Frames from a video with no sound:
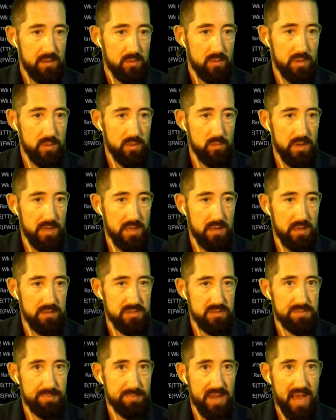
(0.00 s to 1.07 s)
We want it under
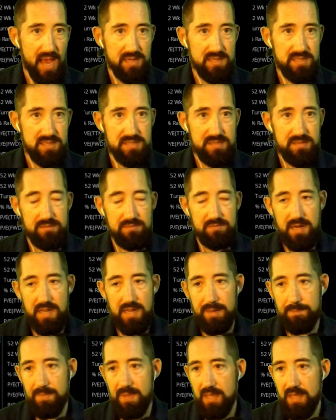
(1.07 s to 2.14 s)
SPACs,
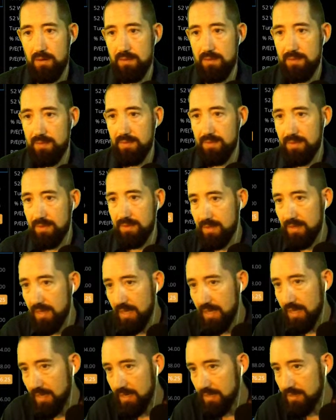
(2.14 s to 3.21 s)
right? Wait a
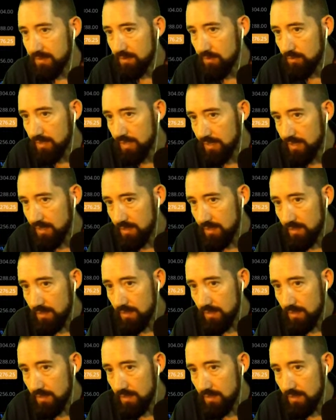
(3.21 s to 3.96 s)
And okay.